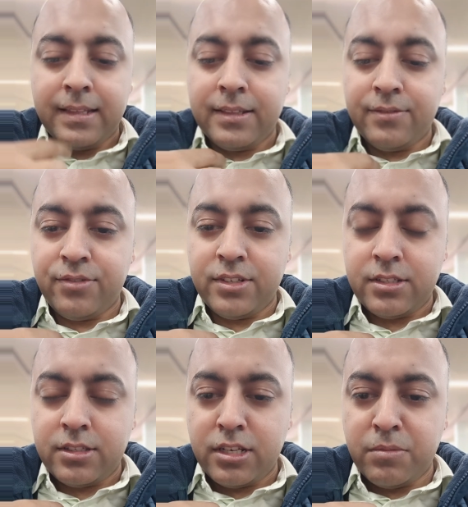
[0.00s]

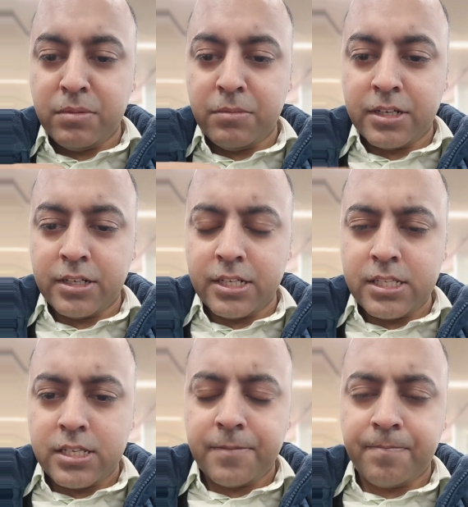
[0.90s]
First, the double marker
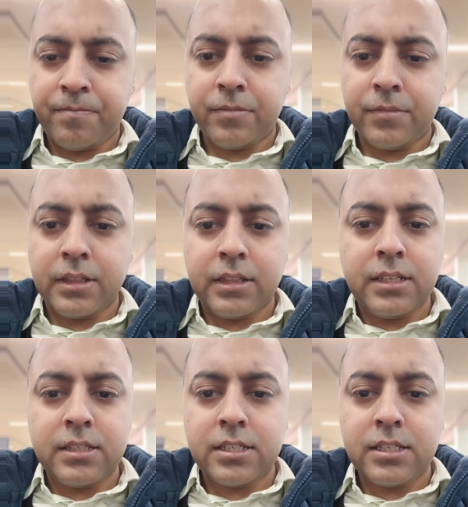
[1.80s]
test. This